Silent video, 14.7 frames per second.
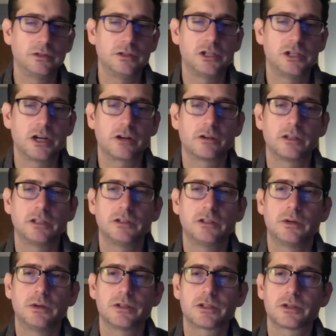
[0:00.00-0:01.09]
generally do
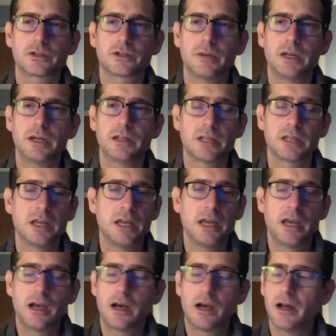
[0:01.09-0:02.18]
on social media is
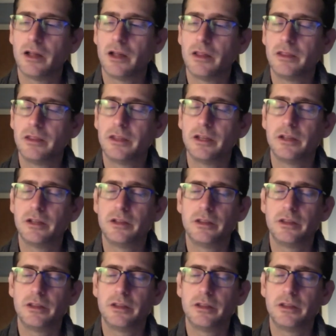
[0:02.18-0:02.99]
uh, the,